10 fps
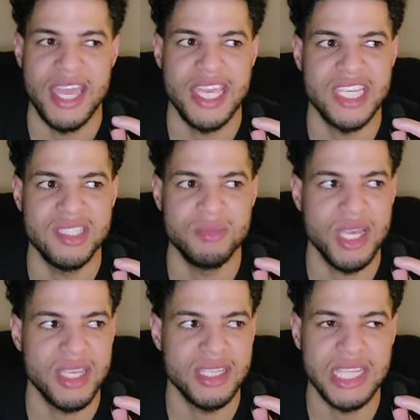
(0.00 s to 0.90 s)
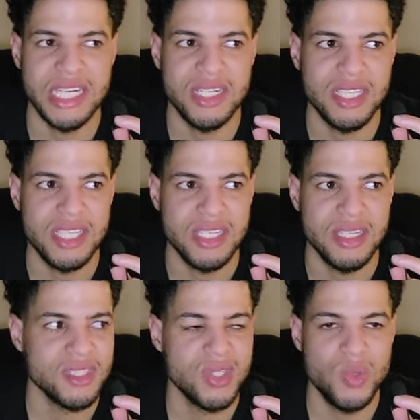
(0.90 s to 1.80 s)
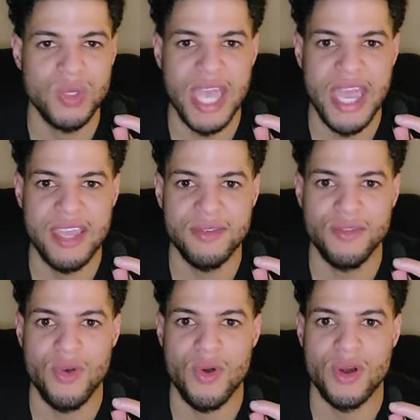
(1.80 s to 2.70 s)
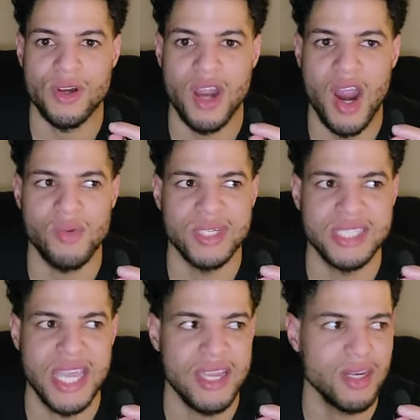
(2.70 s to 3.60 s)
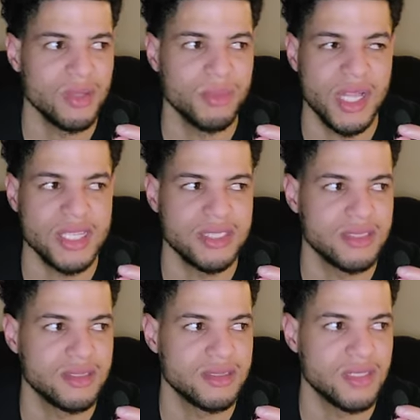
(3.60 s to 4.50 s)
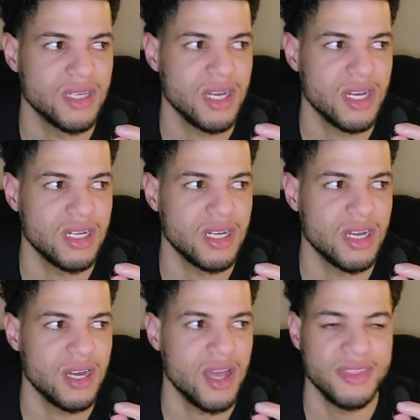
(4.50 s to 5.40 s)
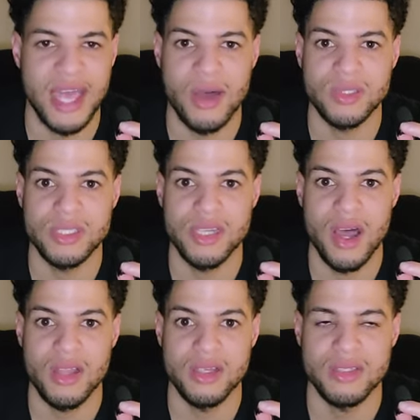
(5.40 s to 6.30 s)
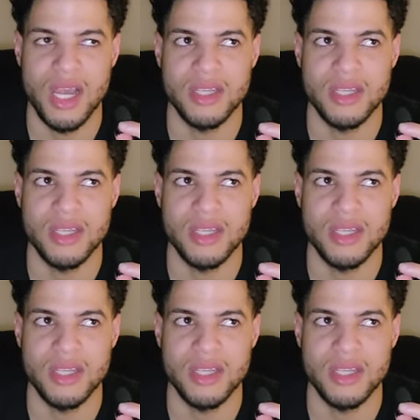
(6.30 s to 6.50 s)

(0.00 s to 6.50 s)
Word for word: He spent literally 2K for our retainer plus uh, a thousand dollars.